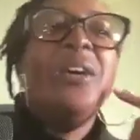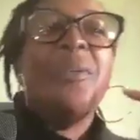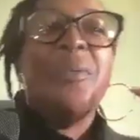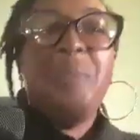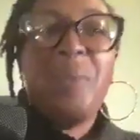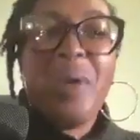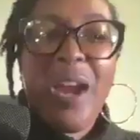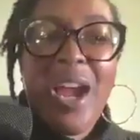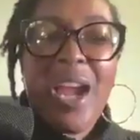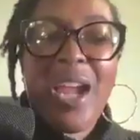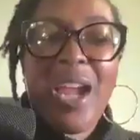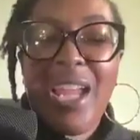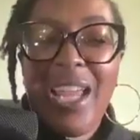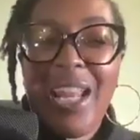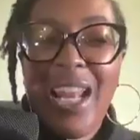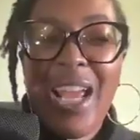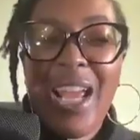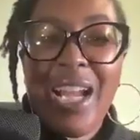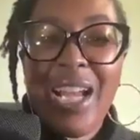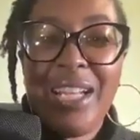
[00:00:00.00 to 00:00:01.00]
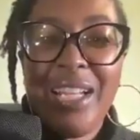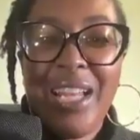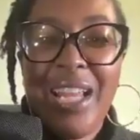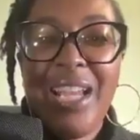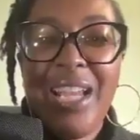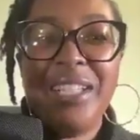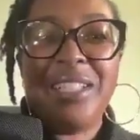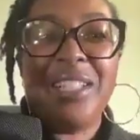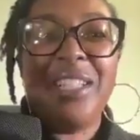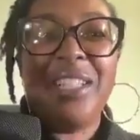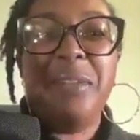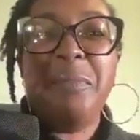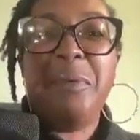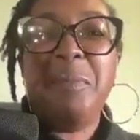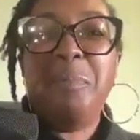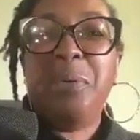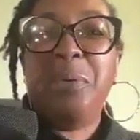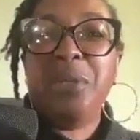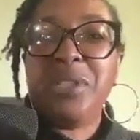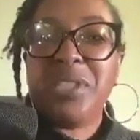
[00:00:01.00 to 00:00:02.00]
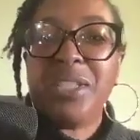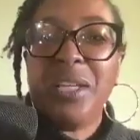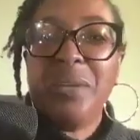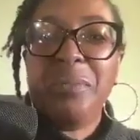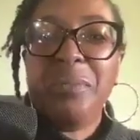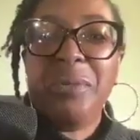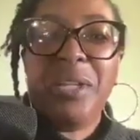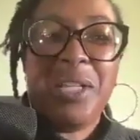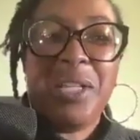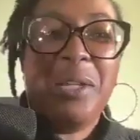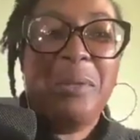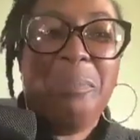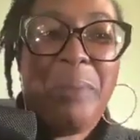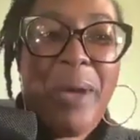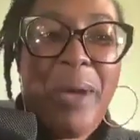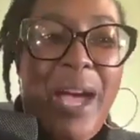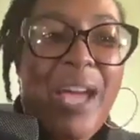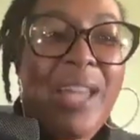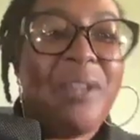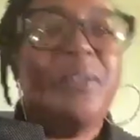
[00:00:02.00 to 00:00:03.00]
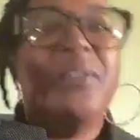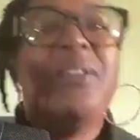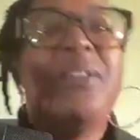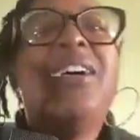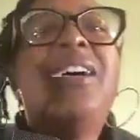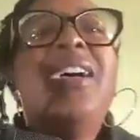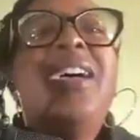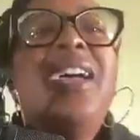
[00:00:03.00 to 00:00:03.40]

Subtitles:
Where I get echinacea, let me put some in a little bottle.